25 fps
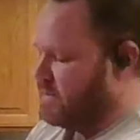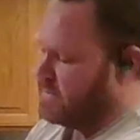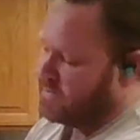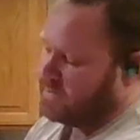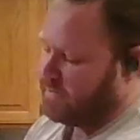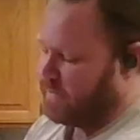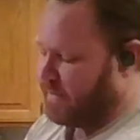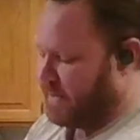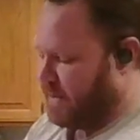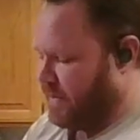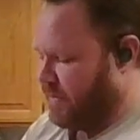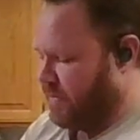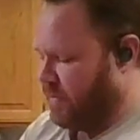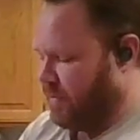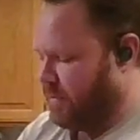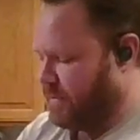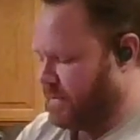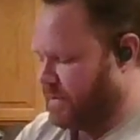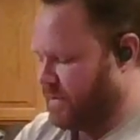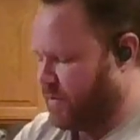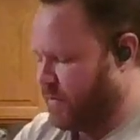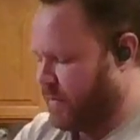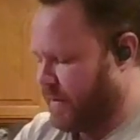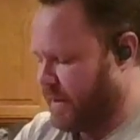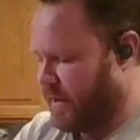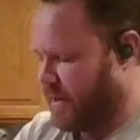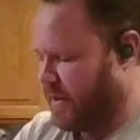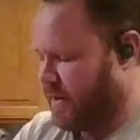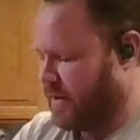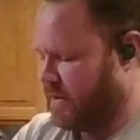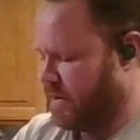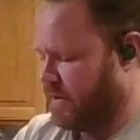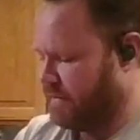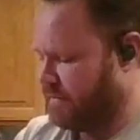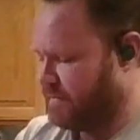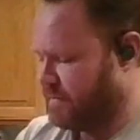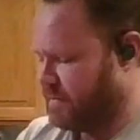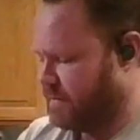My oil wasn't quite hot
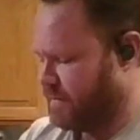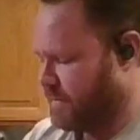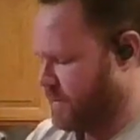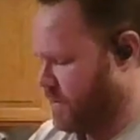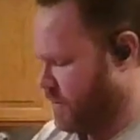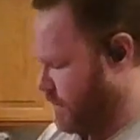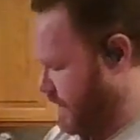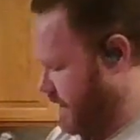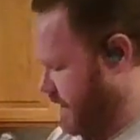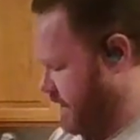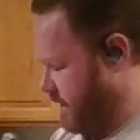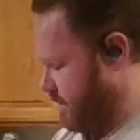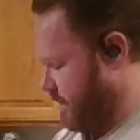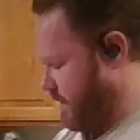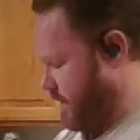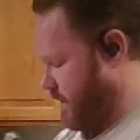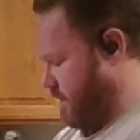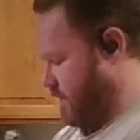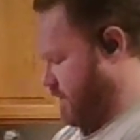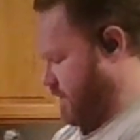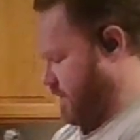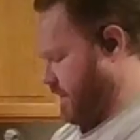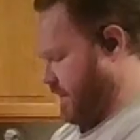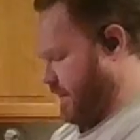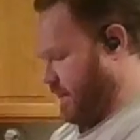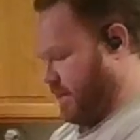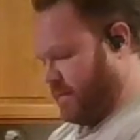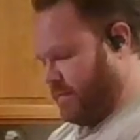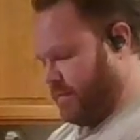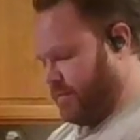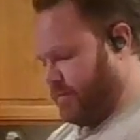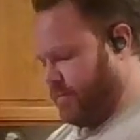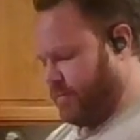enough, so I'm still waiting a minute on that.